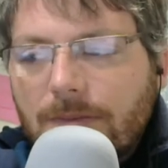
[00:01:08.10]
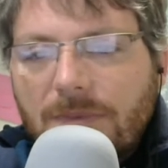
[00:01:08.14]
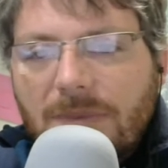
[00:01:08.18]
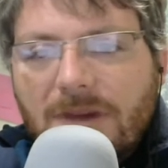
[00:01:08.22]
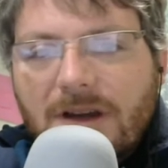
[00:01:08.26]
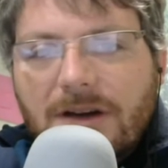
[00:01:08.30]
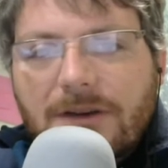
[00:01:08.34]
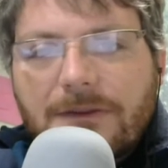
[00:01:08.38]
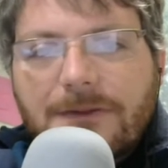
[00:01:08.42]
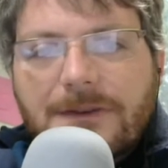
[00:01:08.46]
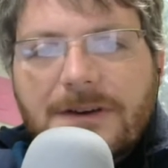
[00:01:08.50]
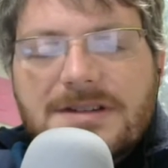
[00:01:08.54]

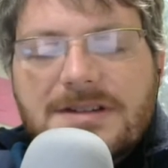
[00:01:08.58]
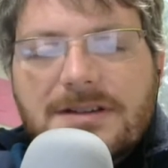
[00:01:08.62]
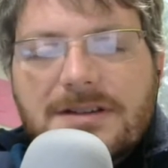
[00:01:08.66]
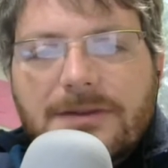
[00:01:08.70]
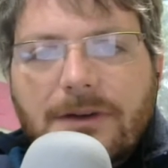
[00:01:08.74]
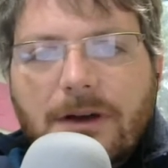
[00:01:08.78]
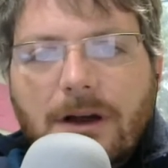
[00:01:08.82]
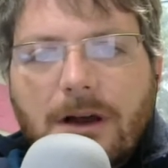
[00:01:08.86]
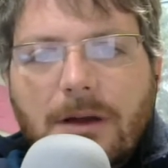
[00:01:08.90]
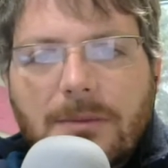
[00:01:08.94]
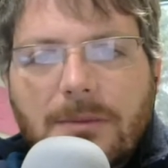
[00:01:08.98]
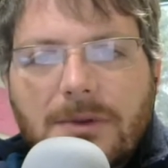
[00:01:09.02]
First
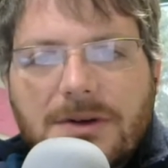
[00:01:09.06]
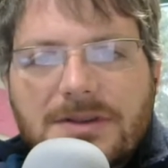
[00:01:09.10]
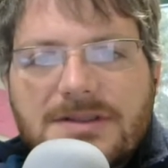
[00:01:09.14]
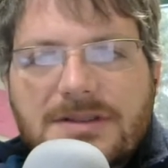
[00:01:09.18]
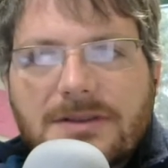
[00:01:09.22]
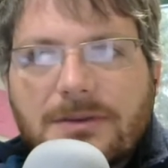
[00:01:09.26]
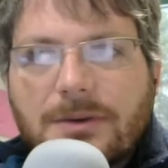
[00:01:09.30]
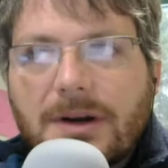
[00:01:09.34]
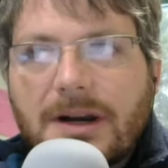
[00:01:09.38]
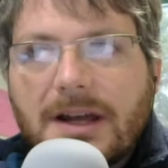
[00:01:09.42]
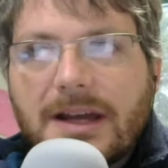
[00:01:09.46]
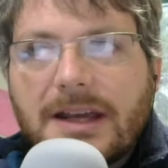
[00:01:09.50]
of all, most
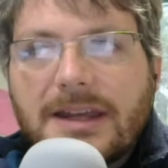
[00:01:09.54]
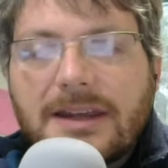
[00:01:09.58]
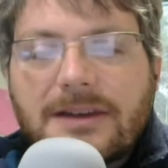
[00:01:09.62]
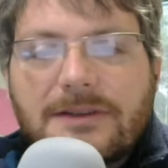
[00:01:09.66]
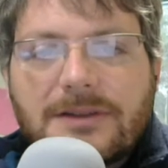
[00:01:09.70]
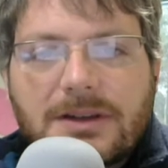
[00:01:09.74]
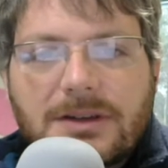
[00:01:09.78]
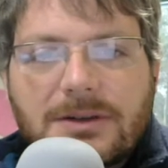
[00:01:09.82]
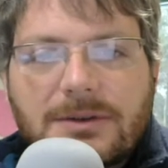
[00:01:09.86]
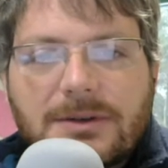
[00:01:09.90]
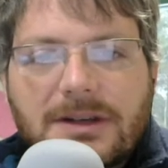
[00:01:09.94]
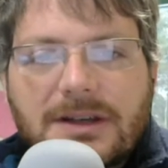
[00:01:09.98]
of what I
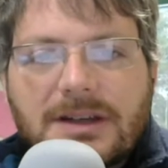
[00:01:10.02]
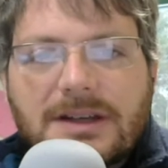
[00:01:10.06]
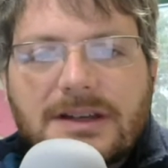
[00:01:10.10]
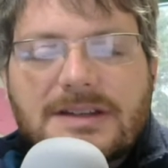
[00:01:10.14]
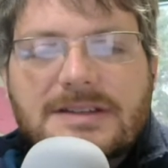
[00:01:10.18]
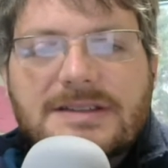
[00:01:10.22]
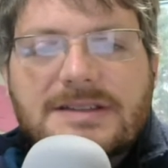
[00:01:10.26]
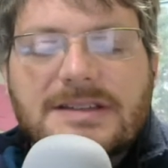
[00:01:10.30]
give you is